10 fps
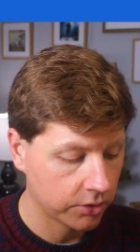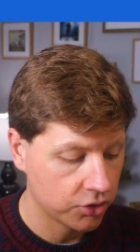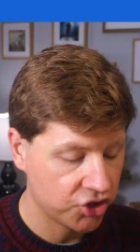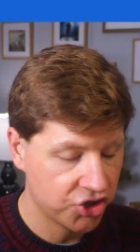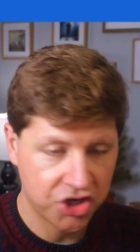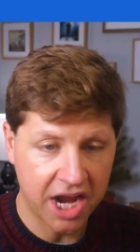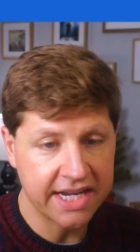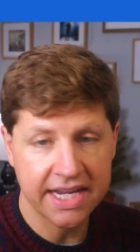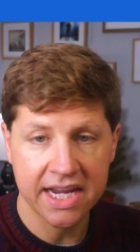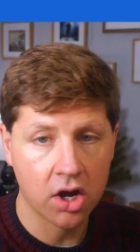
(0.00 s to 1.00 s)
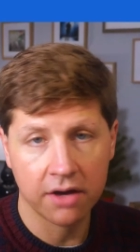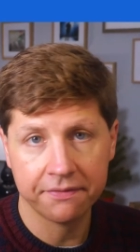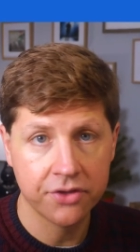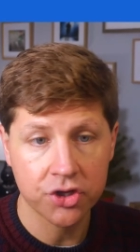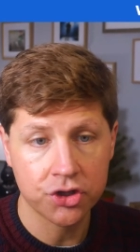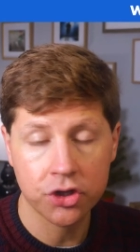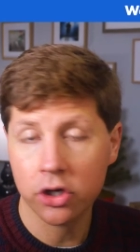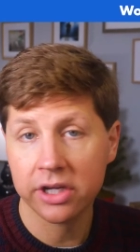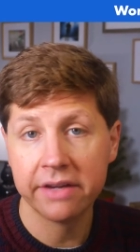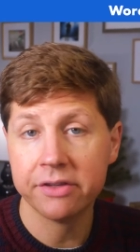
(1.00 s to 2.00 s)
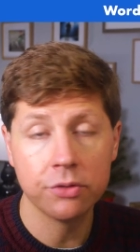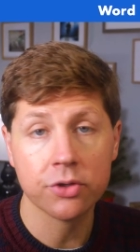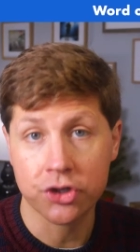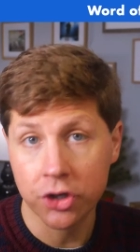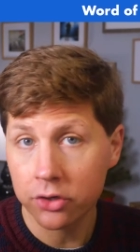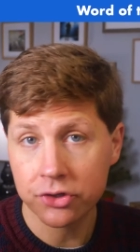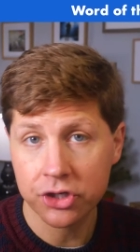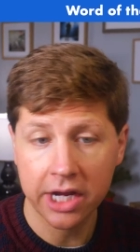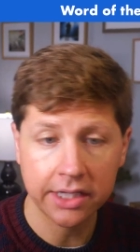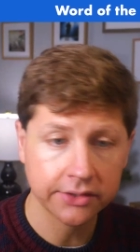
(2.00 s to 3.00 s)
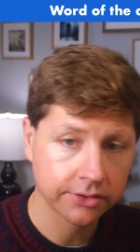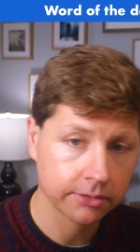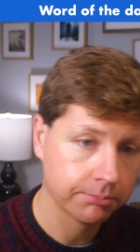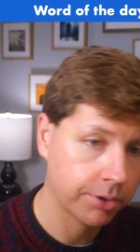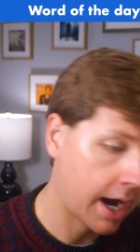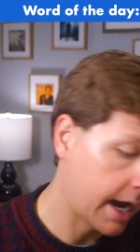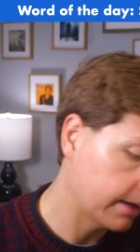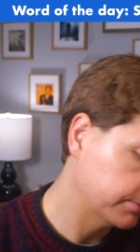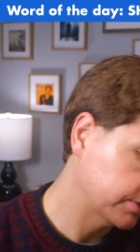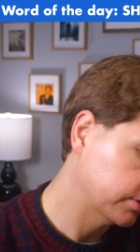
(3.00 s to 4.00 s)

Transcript: shaking off the sugar, giving you the sugar shakes, perhaps.